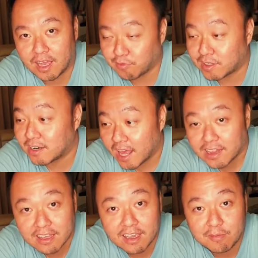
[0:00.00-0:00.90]
After
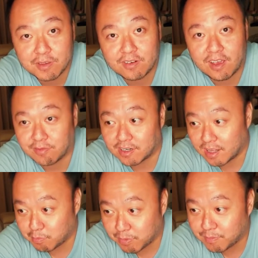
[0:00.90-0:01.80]
that game, you know, after
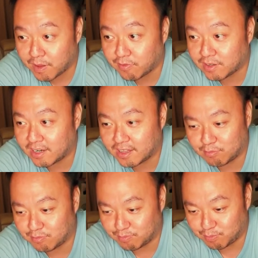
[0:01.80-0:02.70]

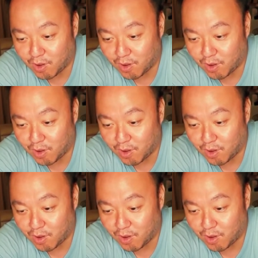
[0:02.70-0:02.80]
that